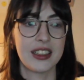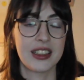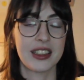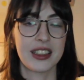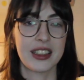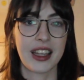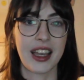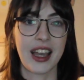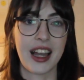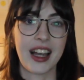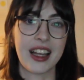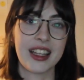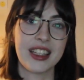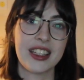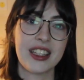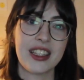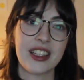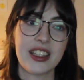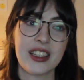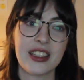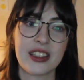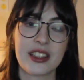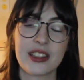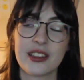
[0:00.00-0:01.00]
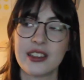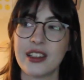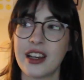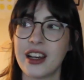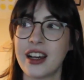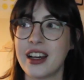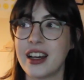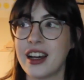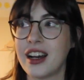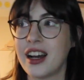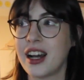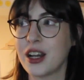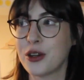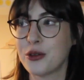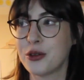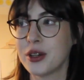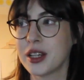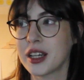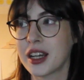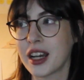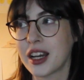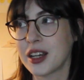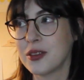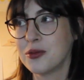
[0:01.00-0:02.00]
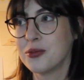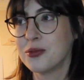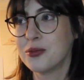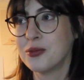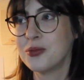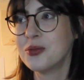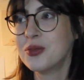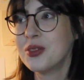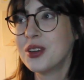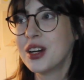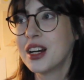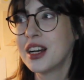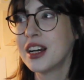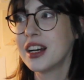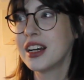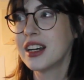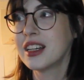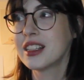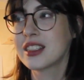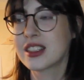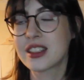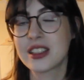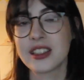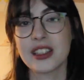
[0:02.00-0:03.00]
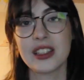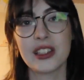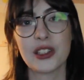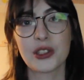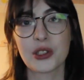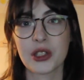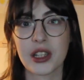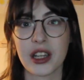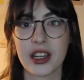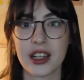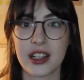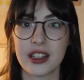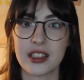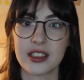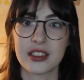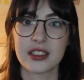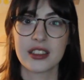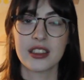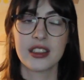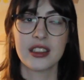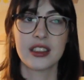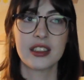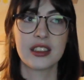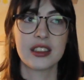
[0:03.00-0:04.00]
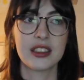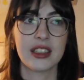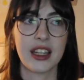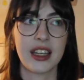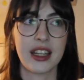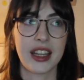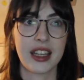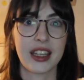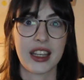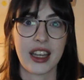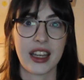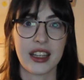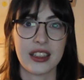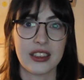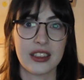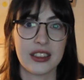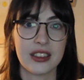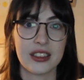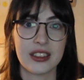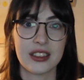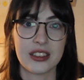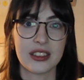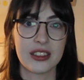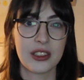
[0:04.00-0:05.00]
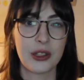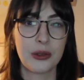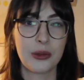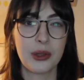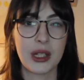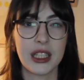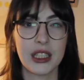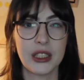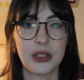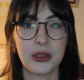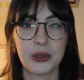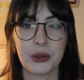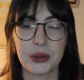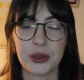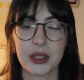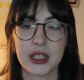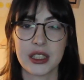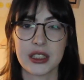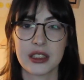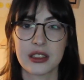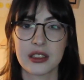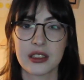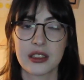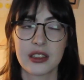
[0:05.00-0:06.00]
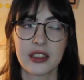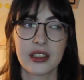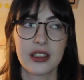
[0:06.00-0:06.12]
Yeah, I I think I'm still scared that I can really do it,